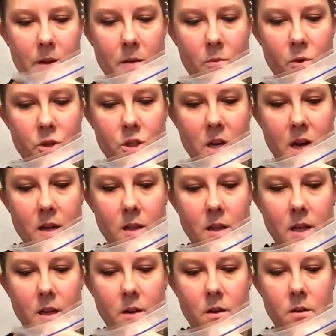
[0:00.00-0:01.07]
bit of more chocolate
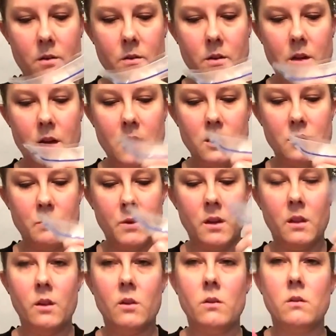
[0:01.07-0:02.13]
here and just put a
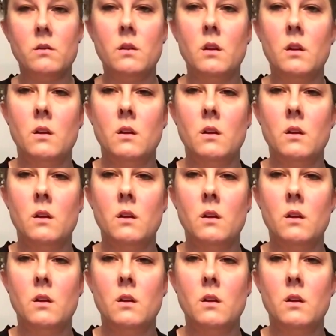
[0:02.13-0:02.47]
little